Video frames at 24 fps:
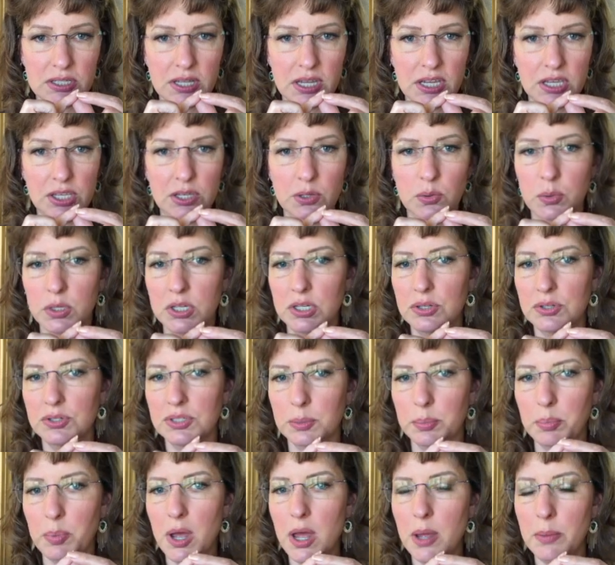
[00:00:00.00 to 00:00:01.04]
like you would use
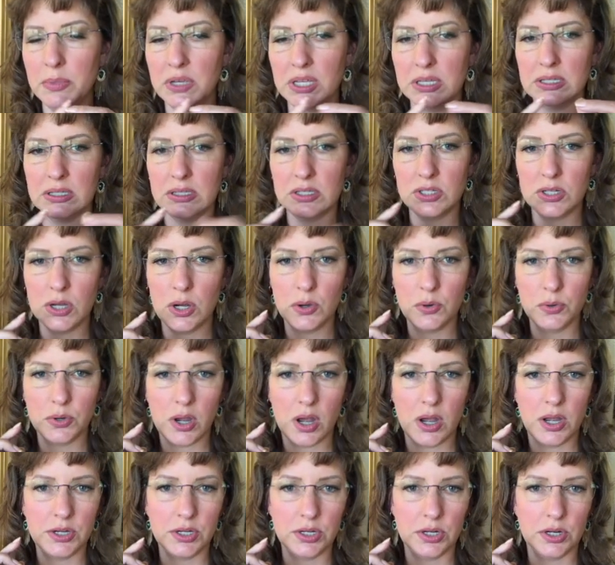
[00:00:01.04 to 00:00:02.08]
a pumice stone
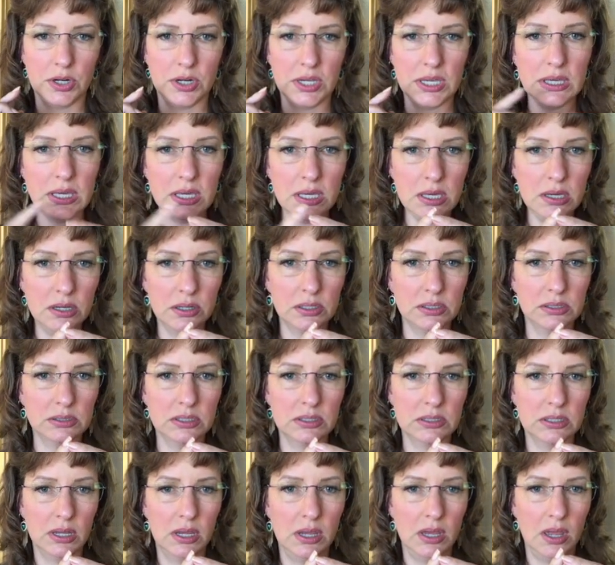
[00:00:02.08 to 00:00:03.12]
on your
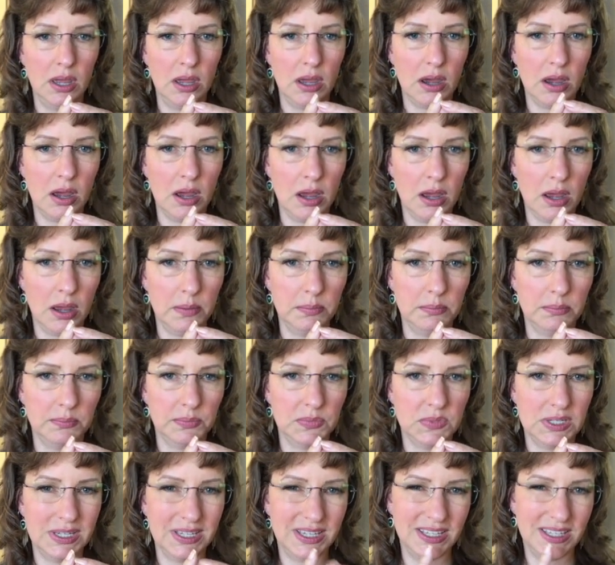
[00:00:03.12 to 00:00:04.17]
heels
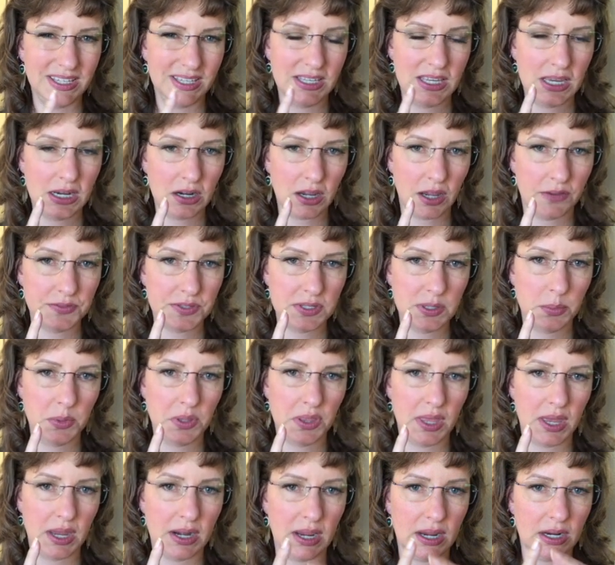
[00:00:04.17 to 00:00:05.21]
to get off some of
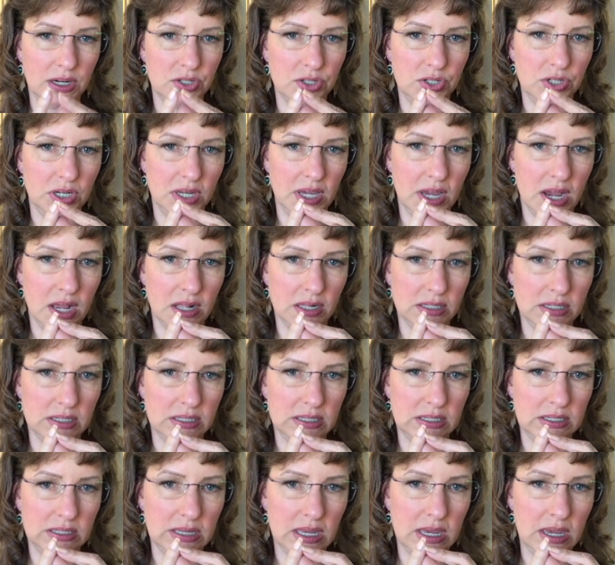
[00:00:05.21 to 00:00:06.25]
that extra
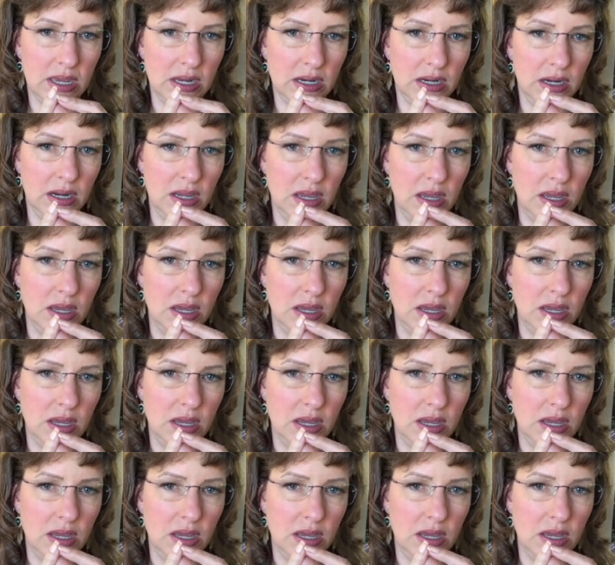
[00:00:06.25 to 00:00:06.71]
calloused skin.